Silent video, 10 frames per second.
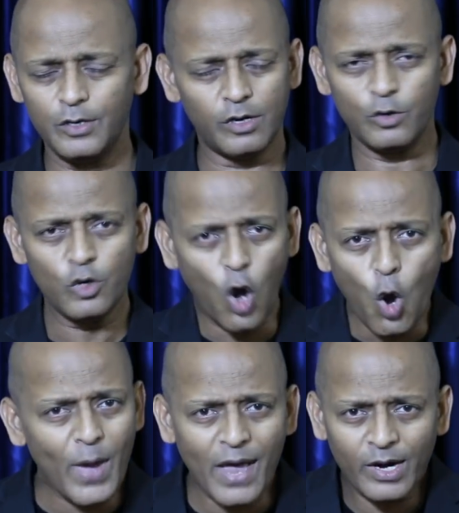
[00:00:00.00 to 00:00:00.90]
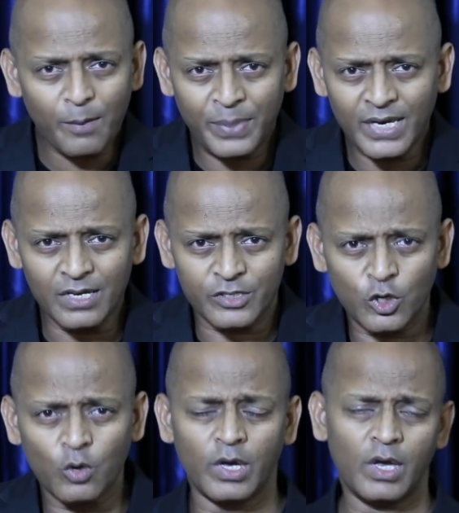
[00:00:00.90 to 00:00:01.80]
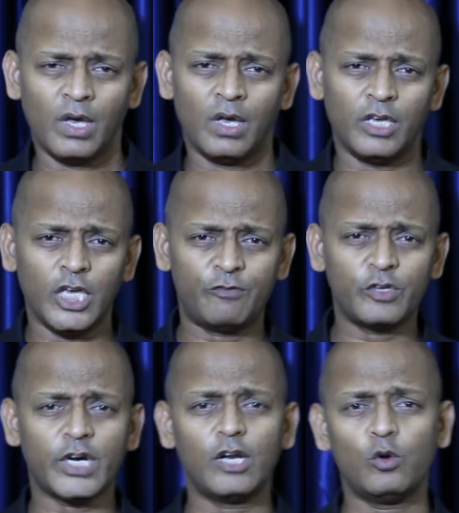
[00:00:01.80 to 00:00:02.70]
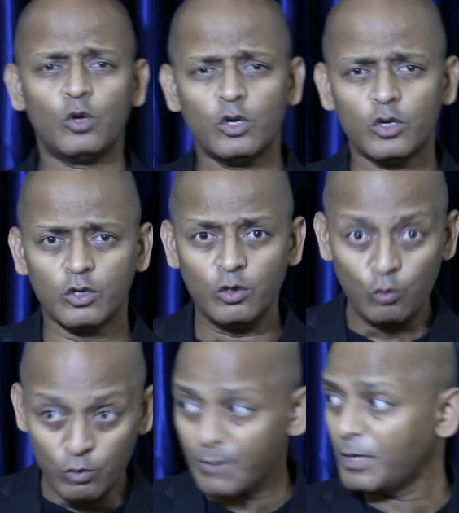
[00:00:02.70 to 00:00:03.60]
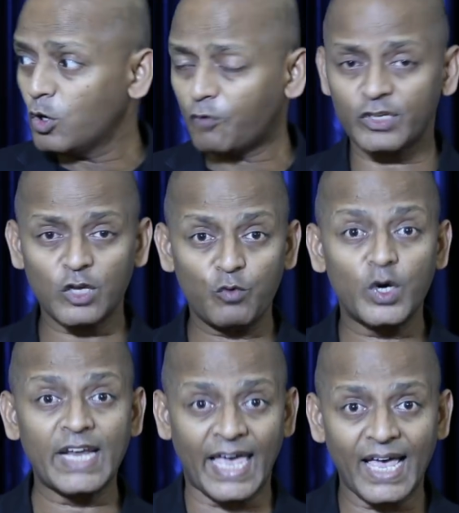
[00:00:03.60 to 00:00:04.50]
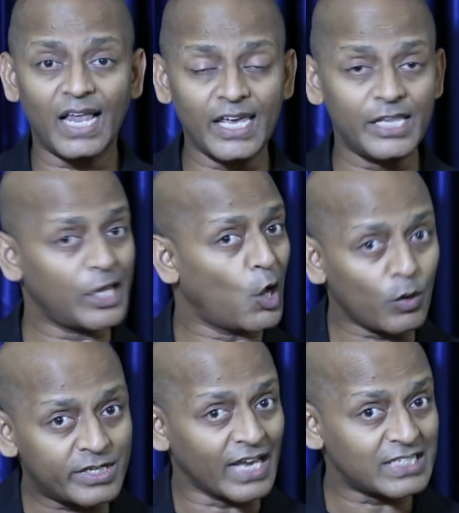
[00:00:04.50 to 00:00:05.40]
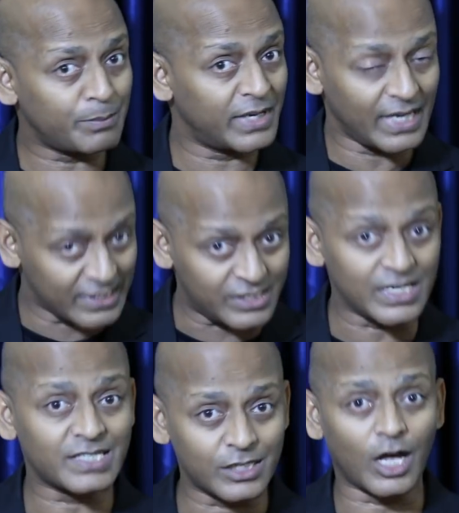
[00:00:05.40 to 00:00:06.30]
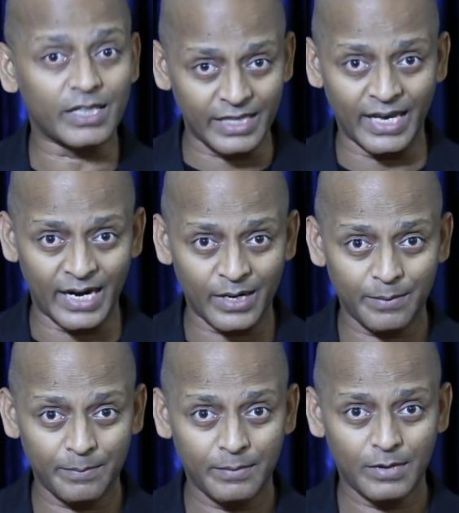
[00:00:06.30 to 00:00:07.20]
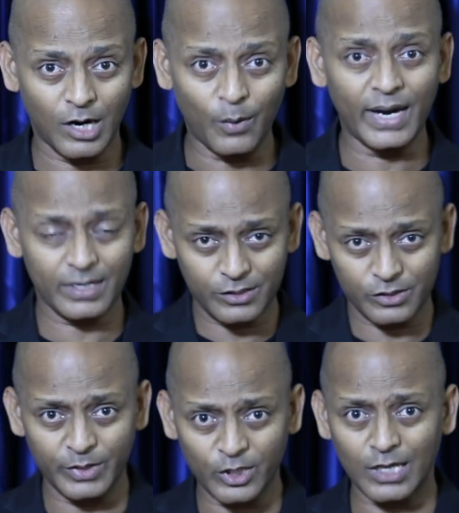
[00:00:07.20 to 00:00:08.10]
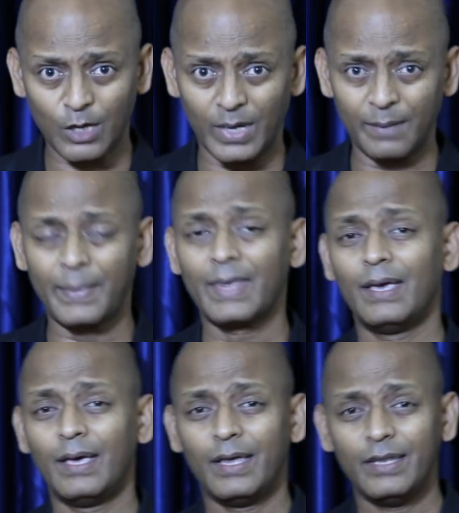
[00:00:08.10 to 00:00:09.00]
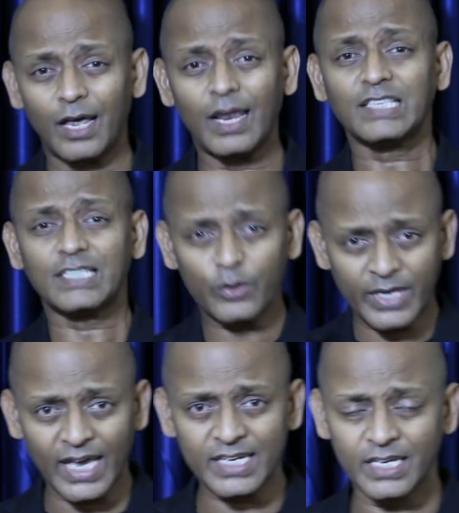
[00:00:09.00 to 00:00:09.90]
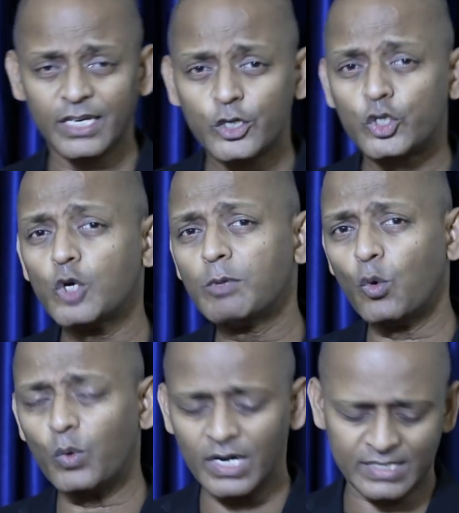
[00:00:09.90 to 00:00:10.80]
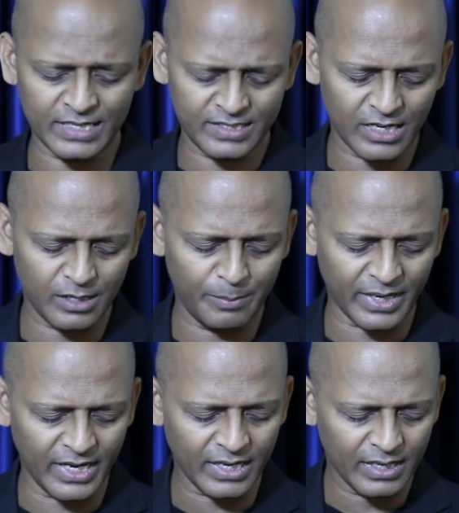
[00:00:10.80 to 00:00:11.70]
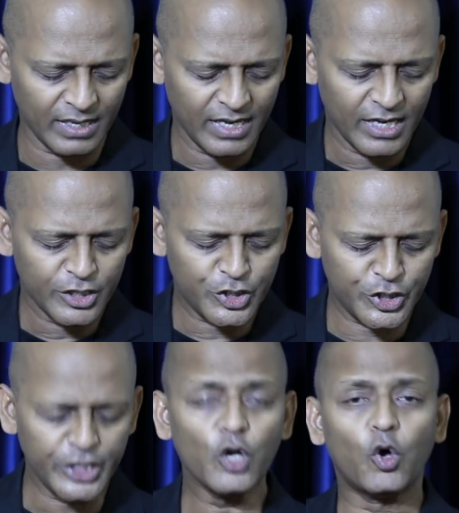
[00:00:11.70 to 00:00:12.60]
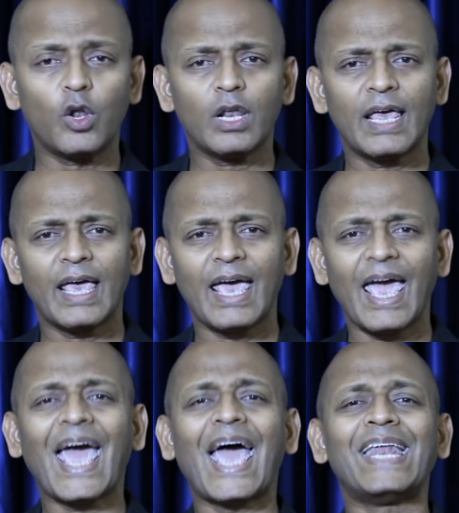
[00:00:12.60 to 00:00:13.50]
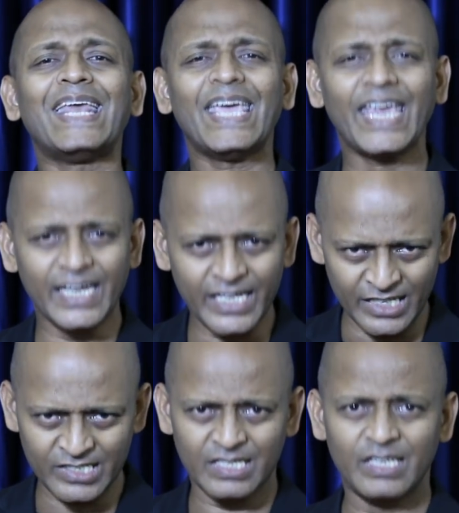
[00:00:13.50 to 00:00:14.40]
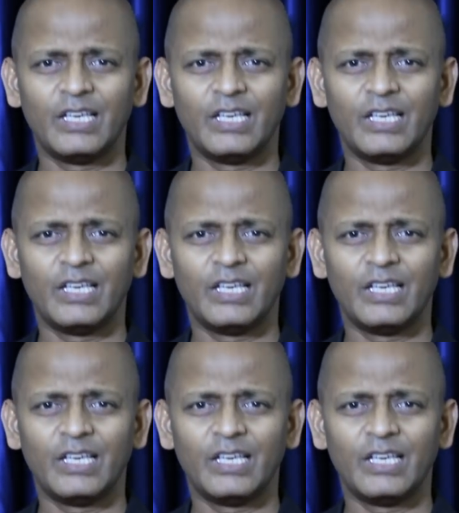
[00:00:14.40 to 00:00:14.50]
Nowhere it appears. So if you're trying to let me look for the word hell in the Old Testament, it's just not there. All right, so you got that one. Now let's look at two more words I said in the beginning: Sheol and Hades.